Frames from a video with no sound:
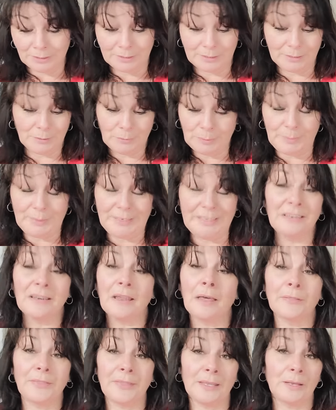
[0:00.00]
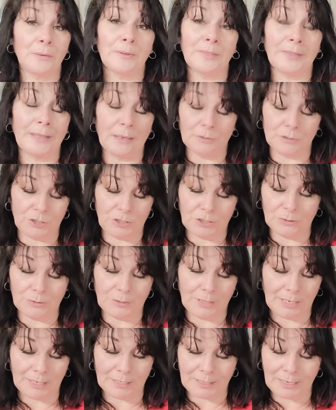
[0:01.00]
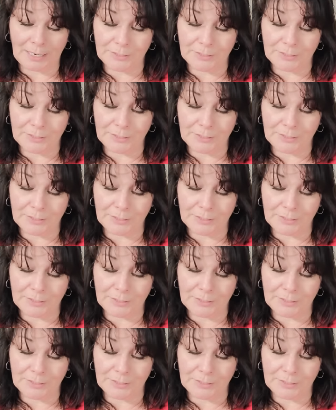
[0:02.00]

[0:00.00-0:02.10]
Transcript: It would be nothing without you. And